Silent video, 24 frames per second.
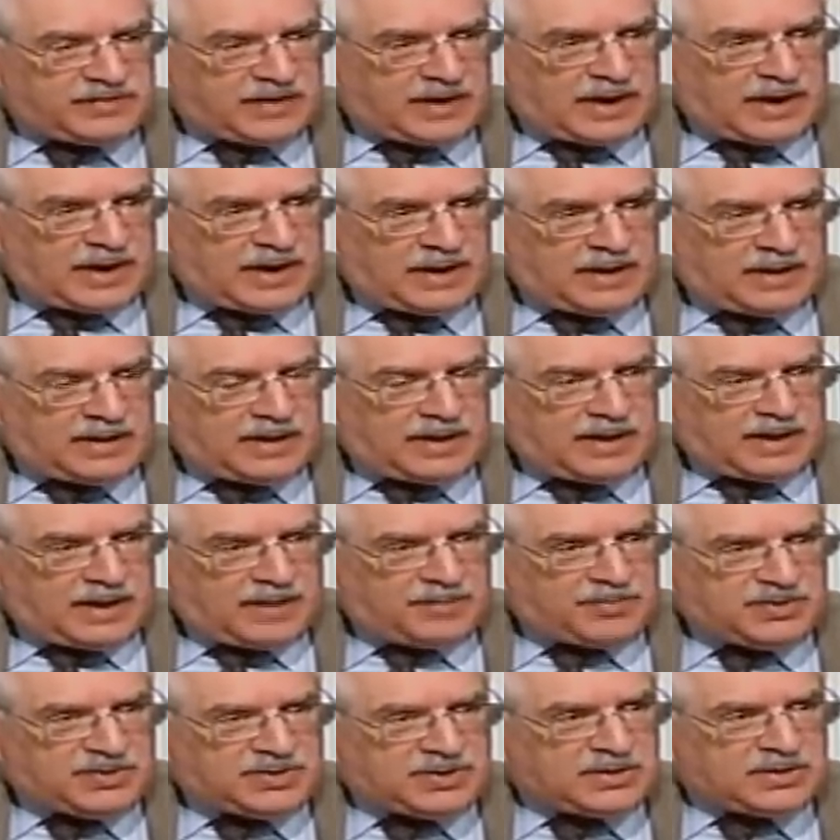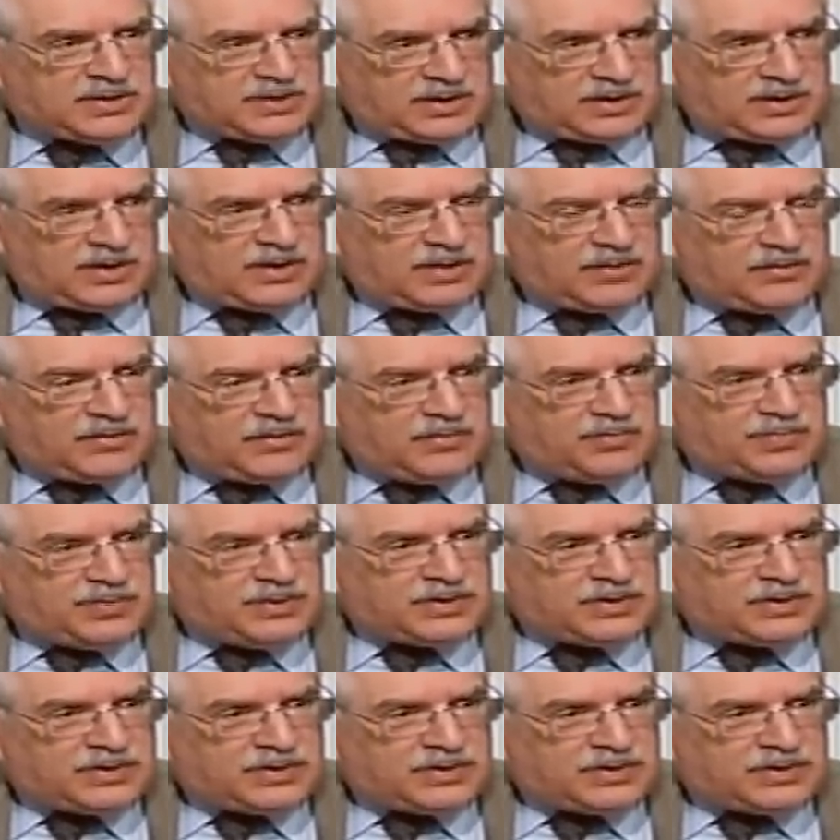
Uh, I, I, particularly in our group